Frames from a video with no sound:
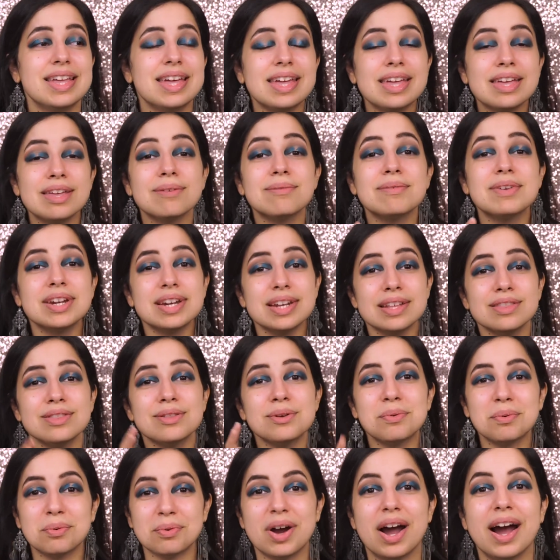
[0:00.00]
Even in
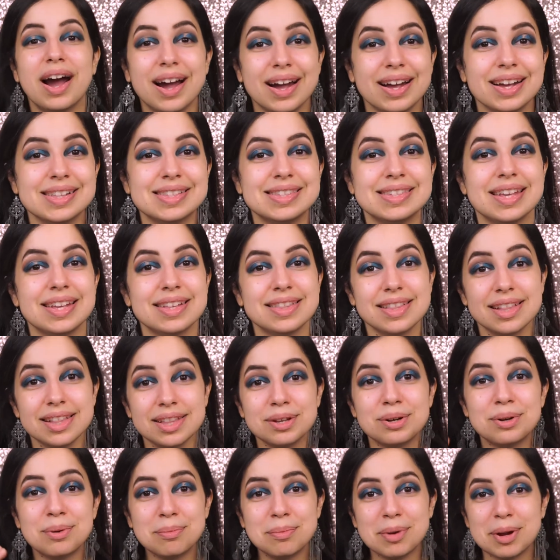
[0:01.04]
the rides, the
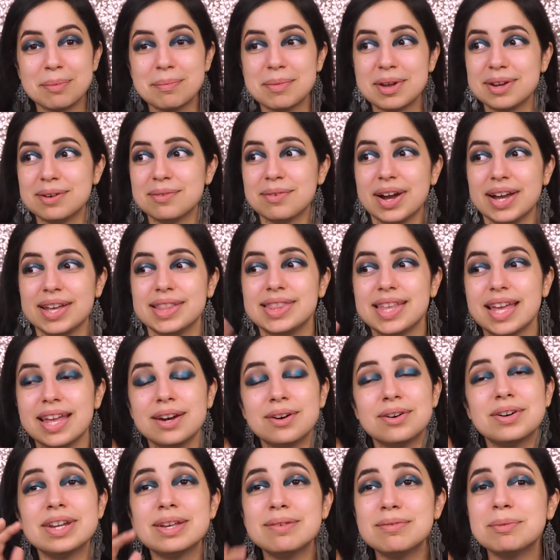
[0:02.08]
Little Mermaid ride, they
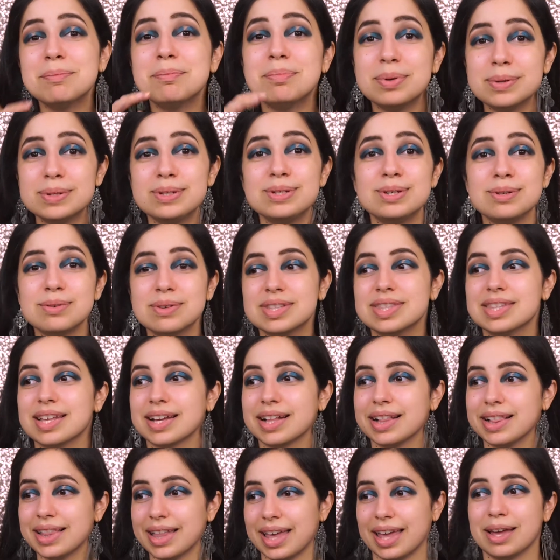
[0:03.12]
don't even put you in the
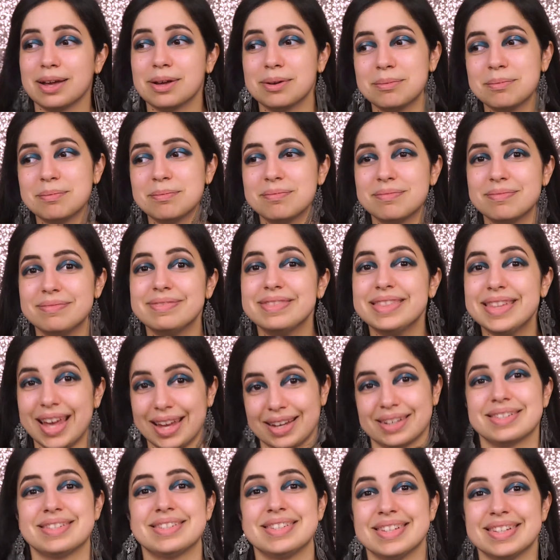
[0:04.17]
clam
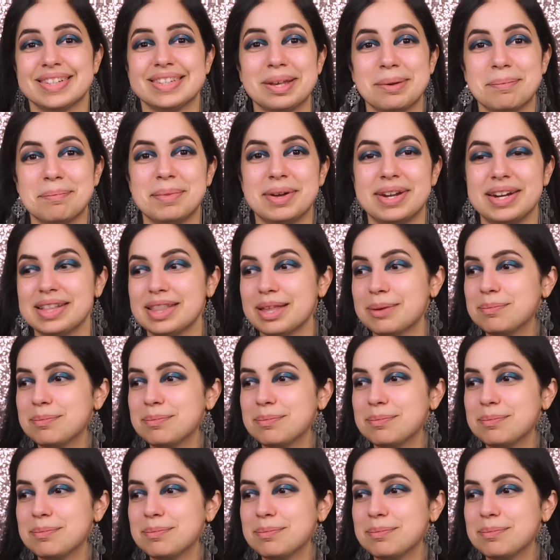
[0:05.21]
next to somebody.